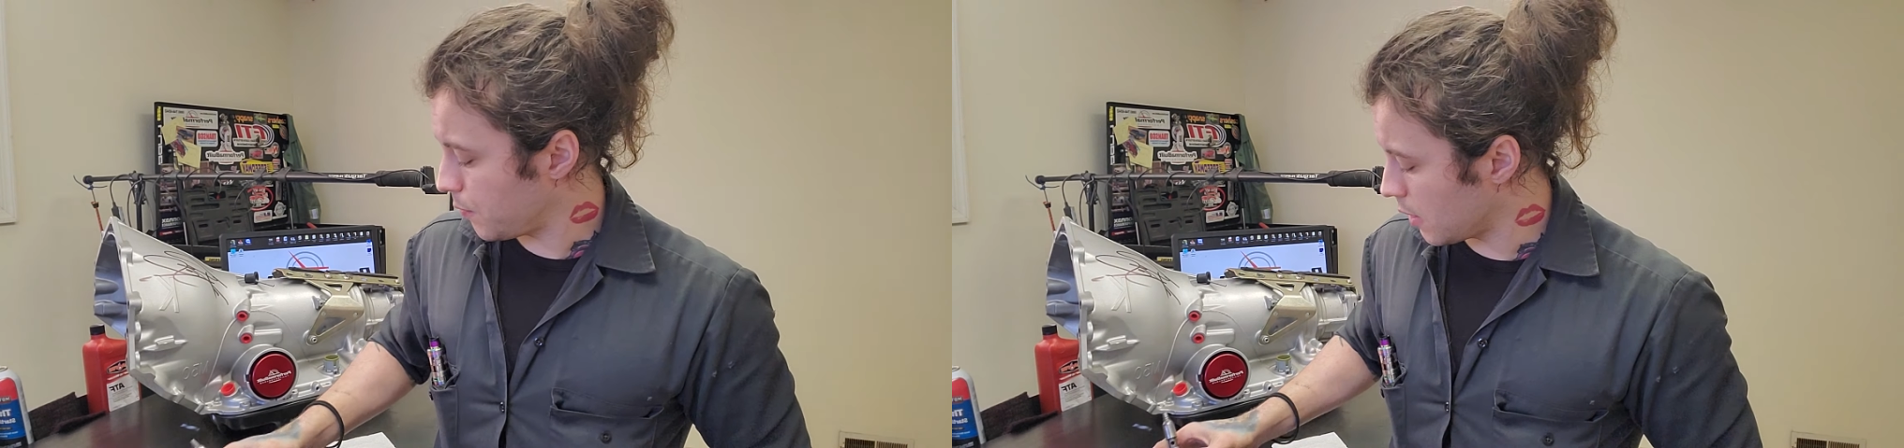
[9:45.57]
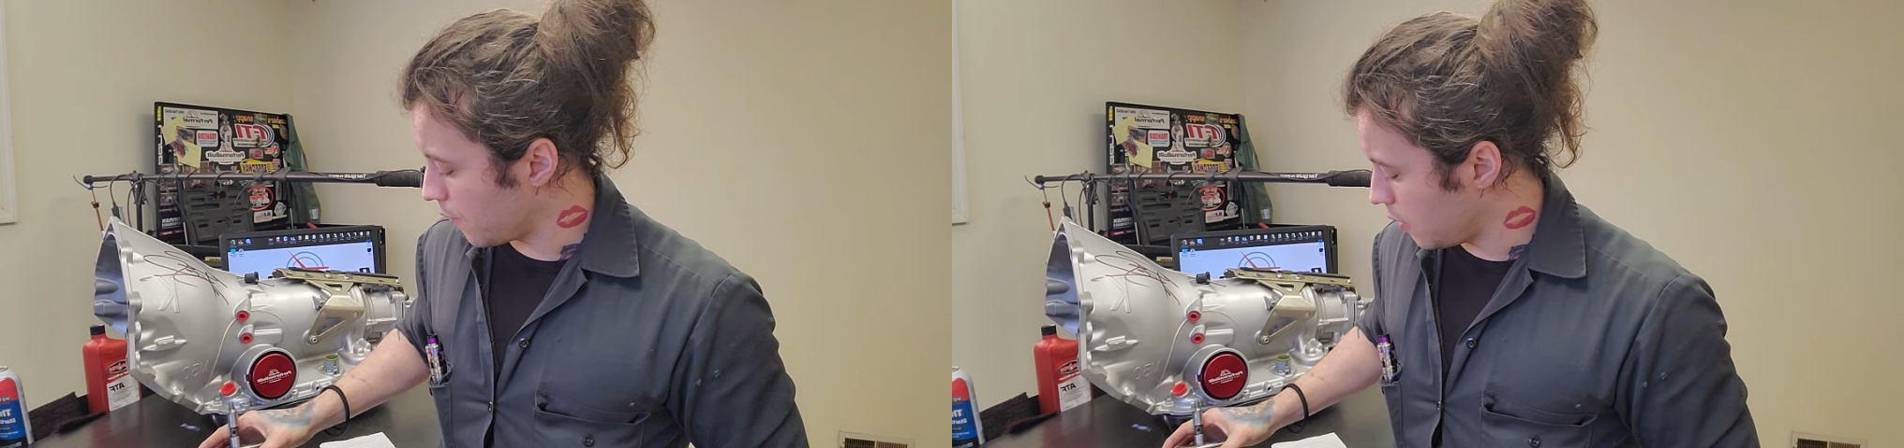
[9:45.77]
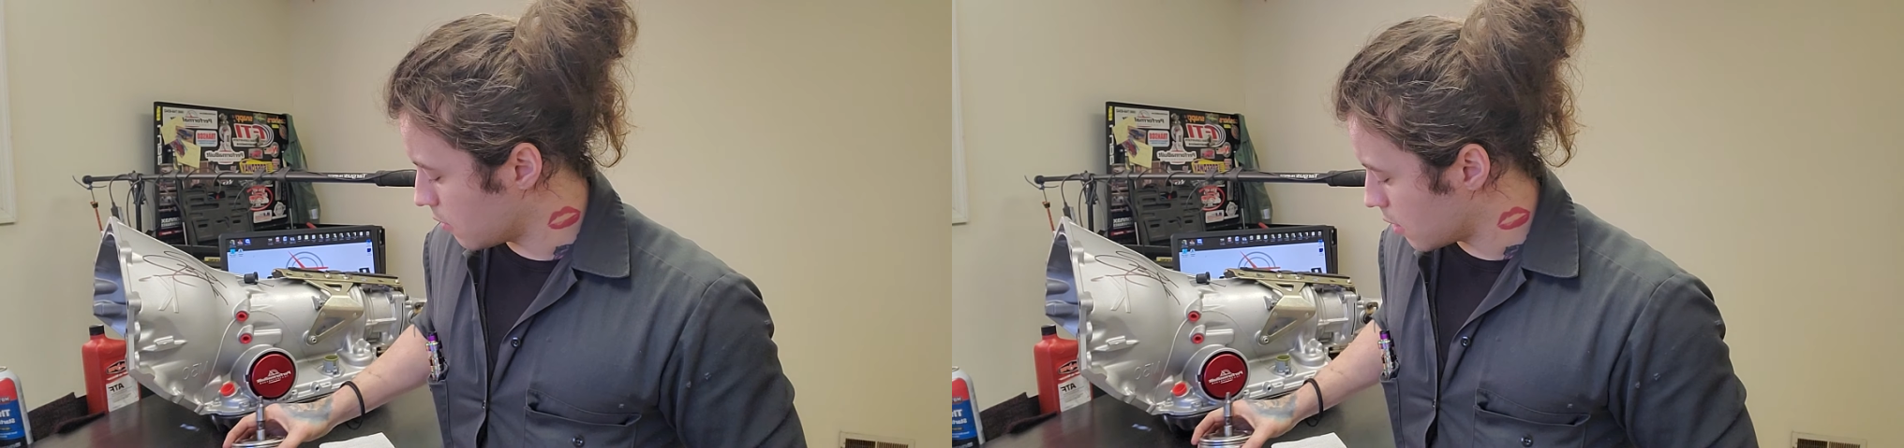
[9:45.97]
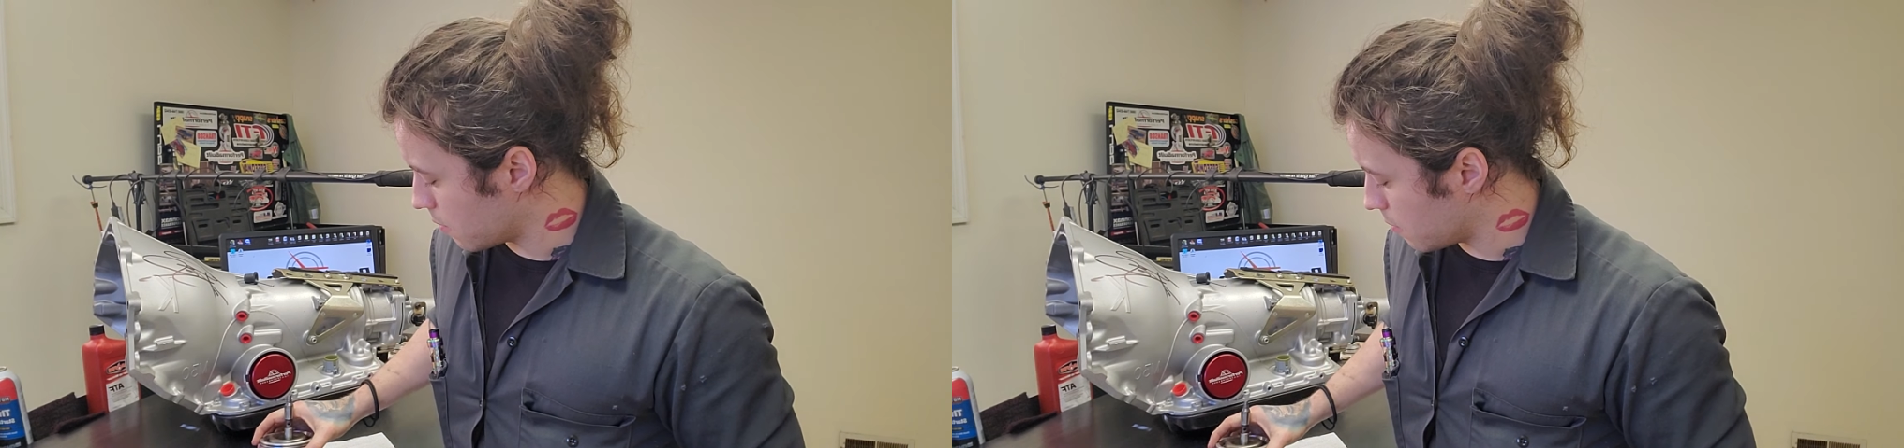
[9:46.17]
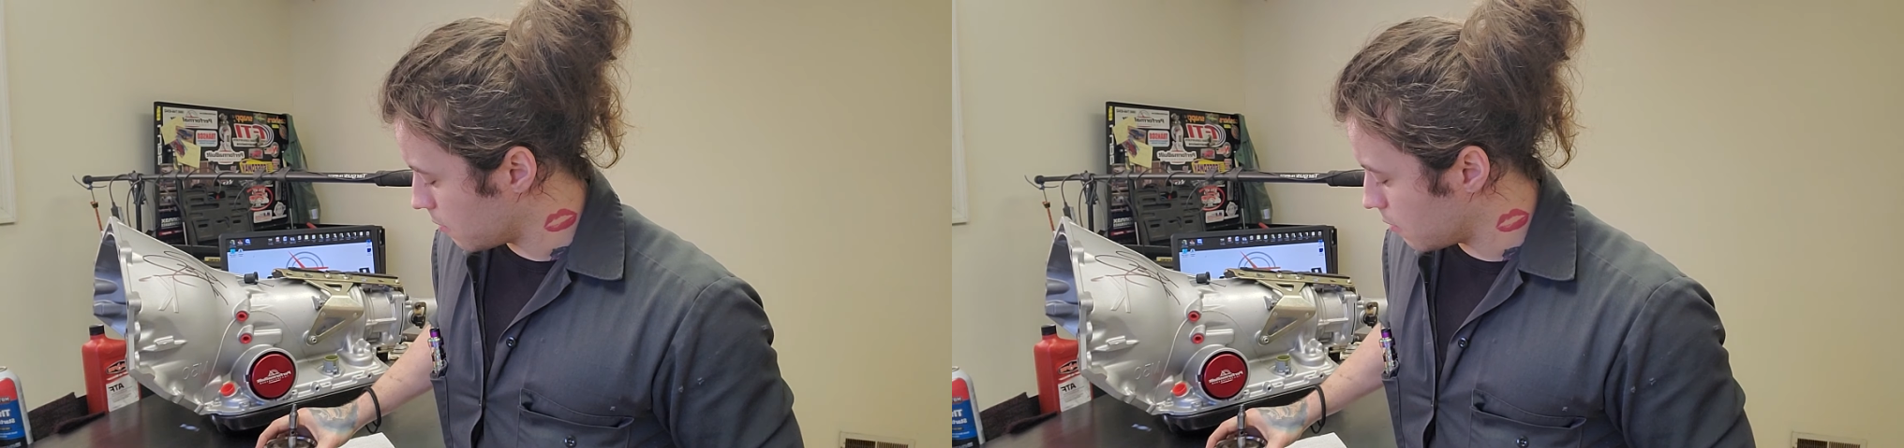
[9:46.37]
if you
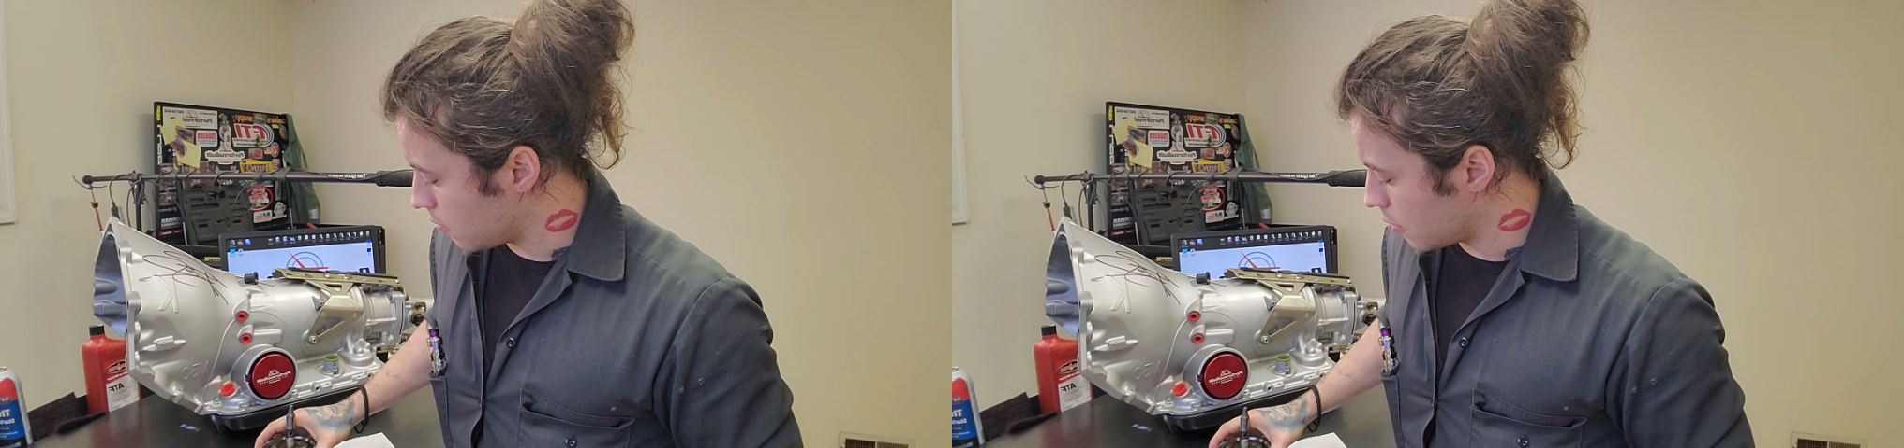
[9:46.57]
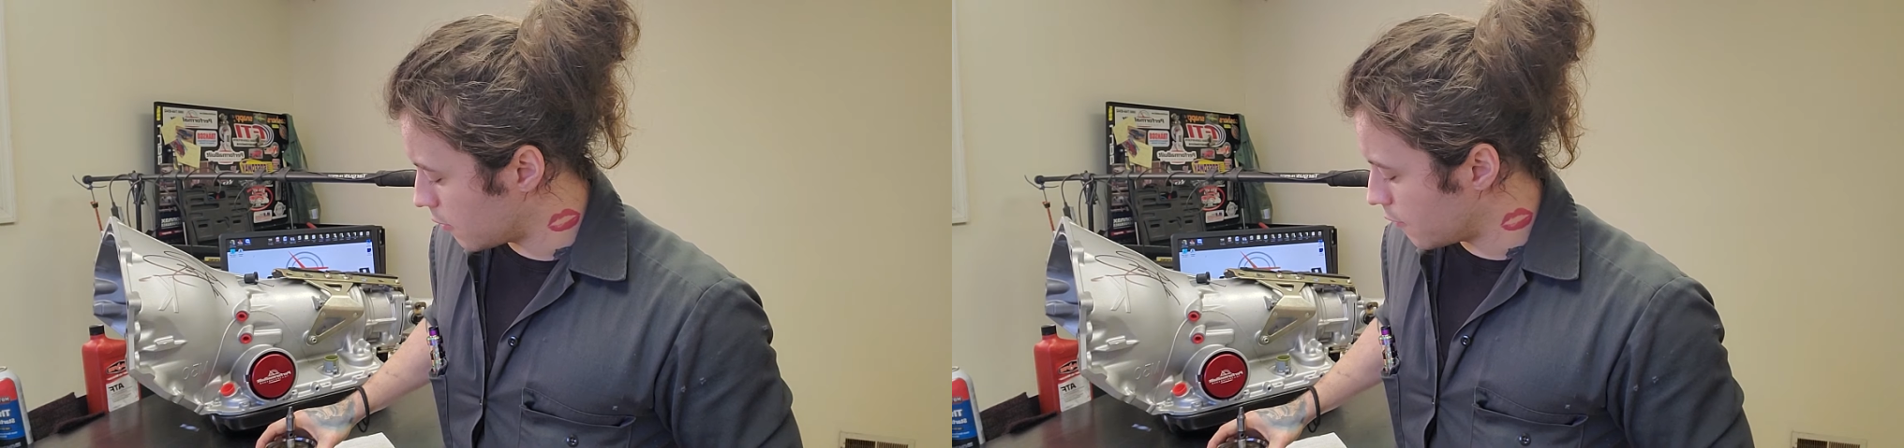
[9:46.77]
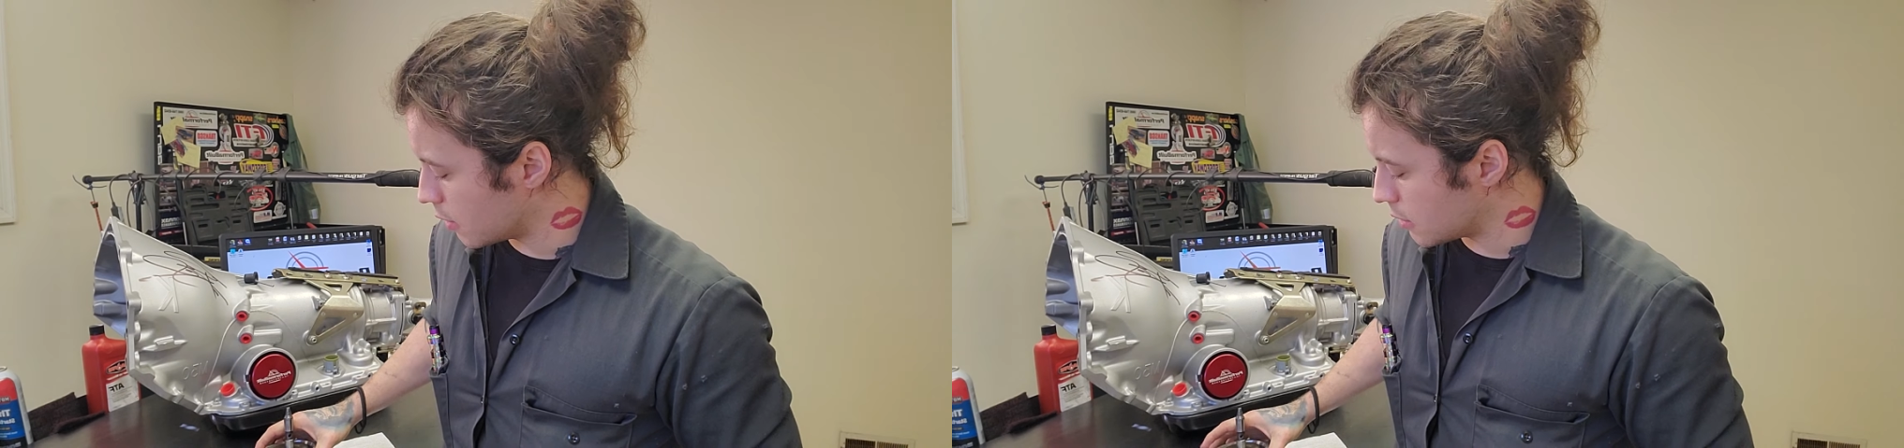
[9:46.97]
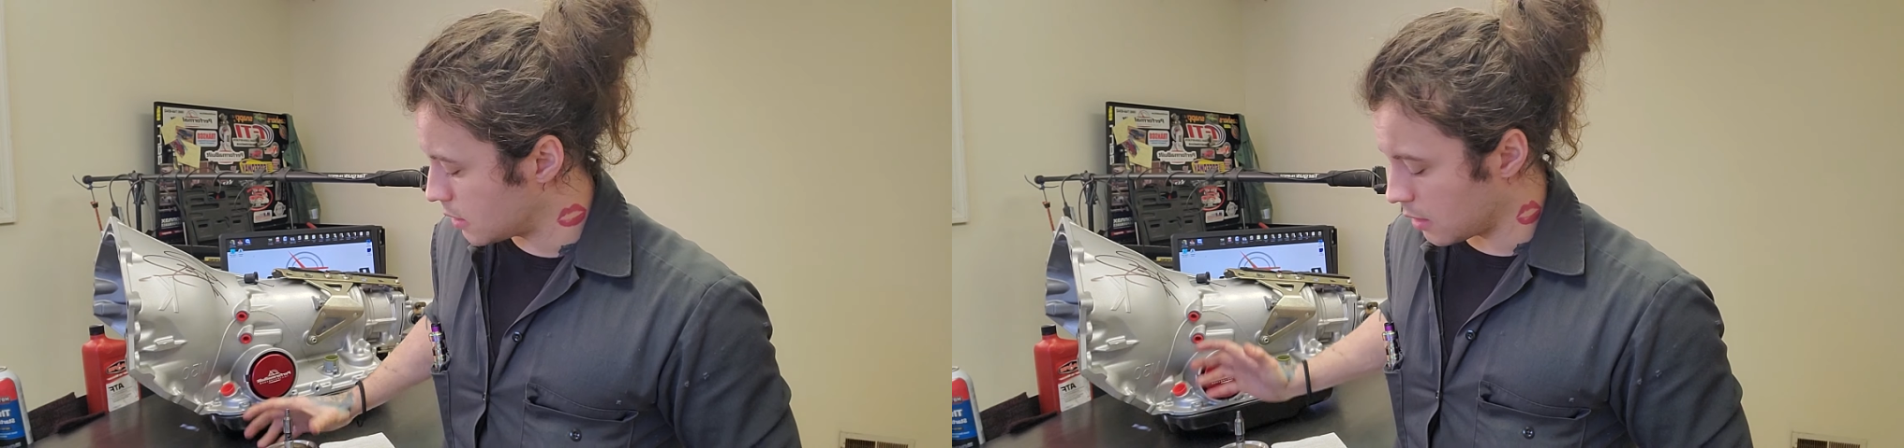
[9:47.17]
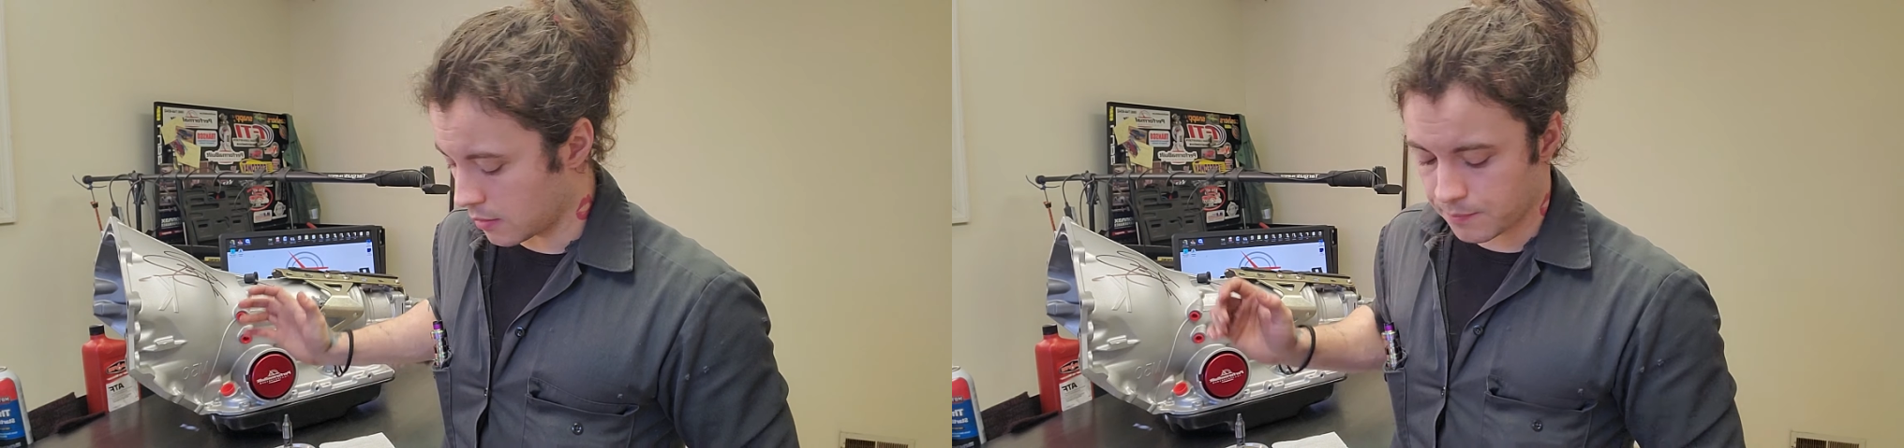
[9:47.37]
aren't well versed
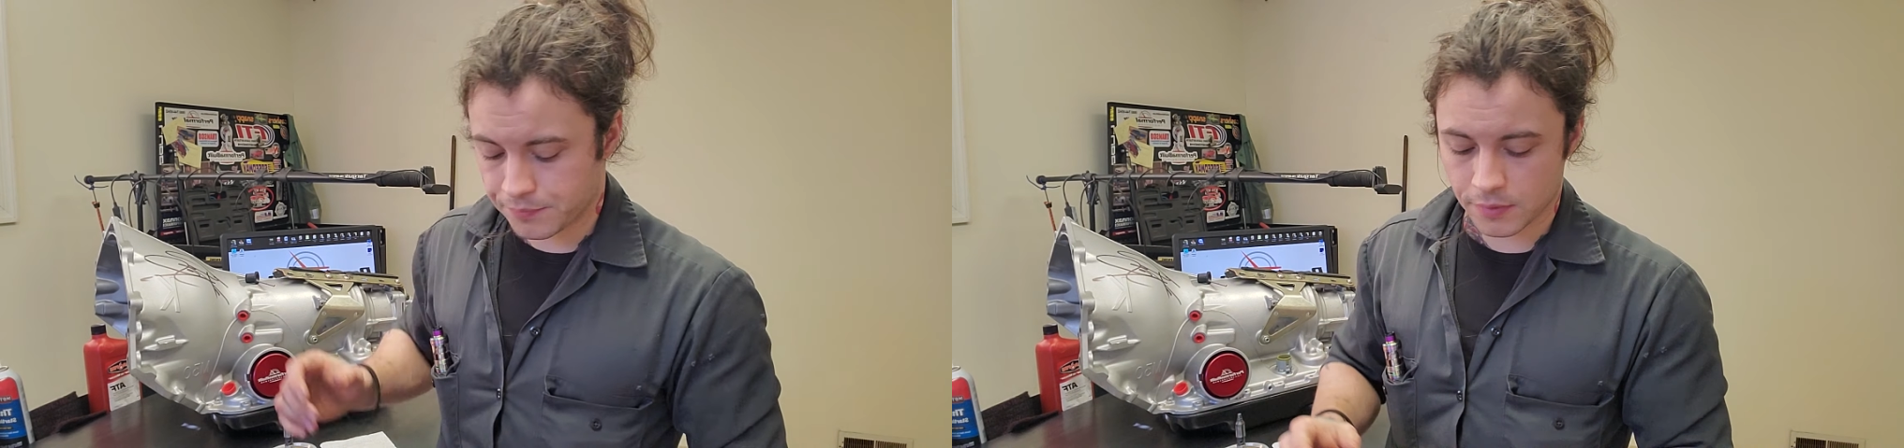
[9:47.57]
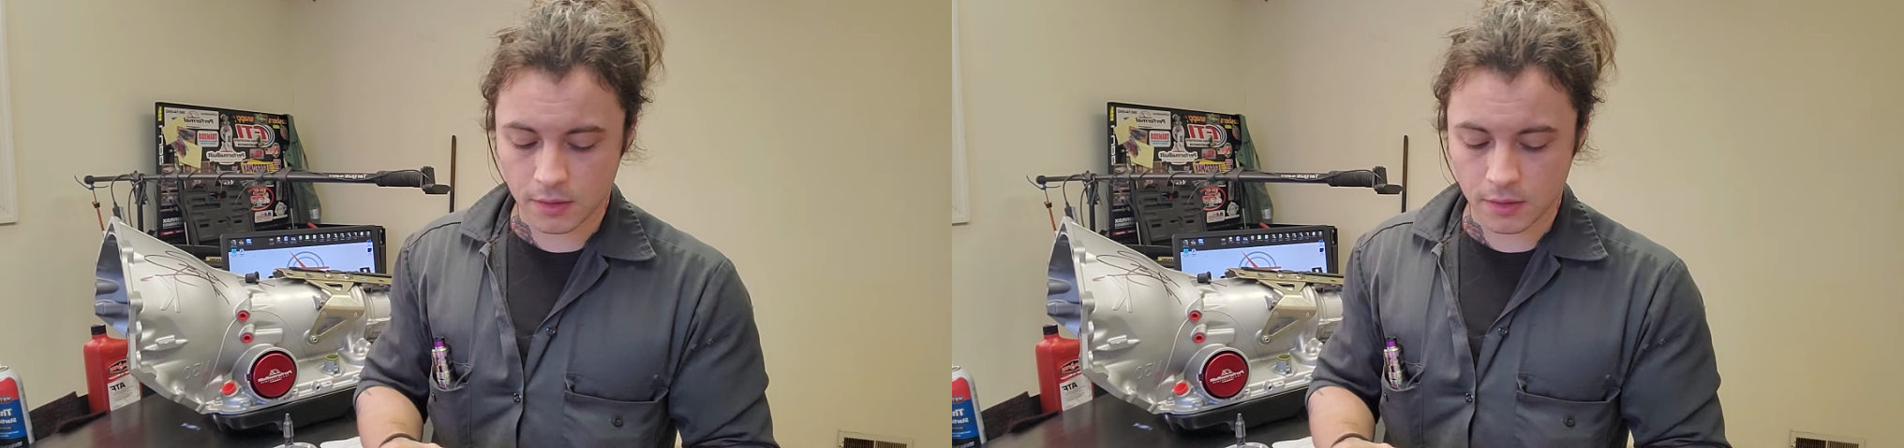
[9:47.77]
in it.